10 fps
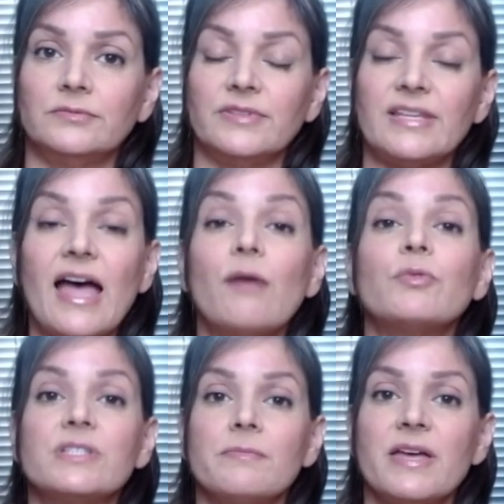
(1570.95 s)
That
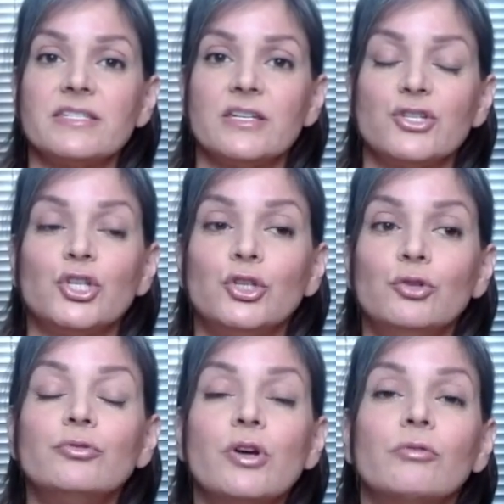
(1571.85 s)
was the message.
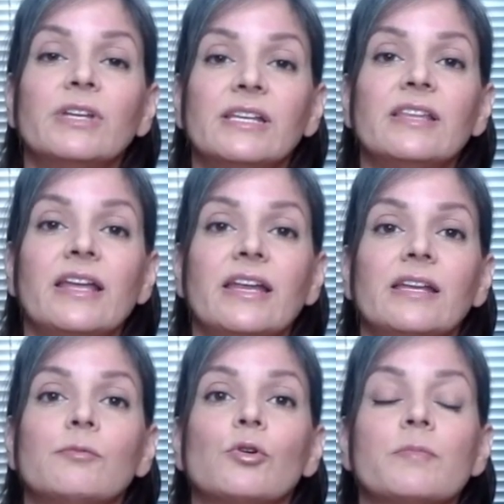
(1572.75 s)
You don't need that anymore,